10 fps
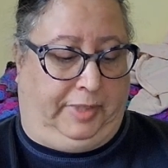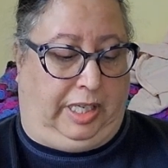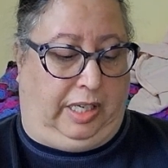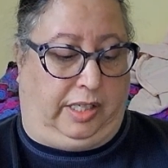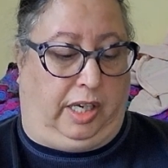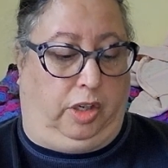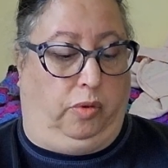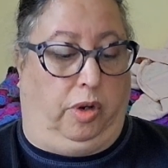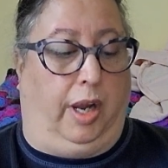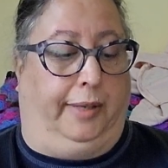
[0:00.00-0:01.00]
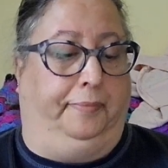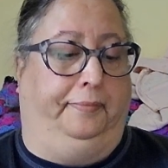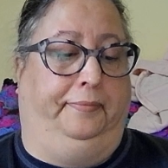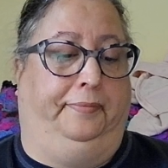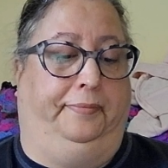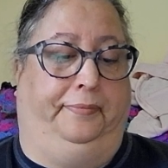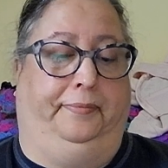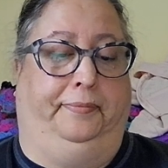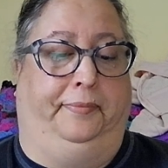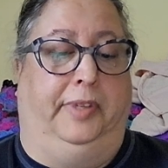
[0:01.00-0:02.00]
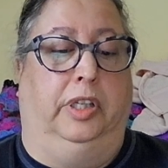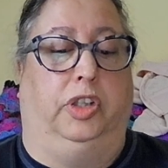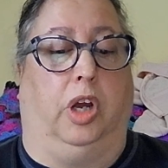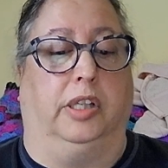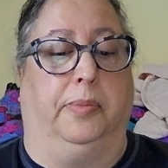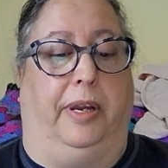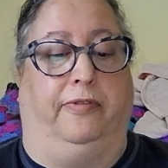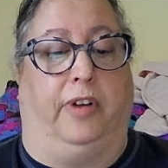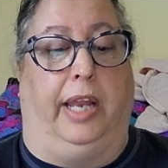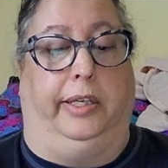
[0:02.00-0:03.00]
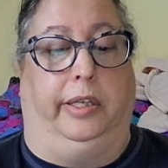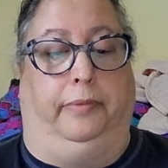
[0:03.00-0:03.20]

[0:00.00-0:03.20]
Because I know Dawn. Dawn's my friend.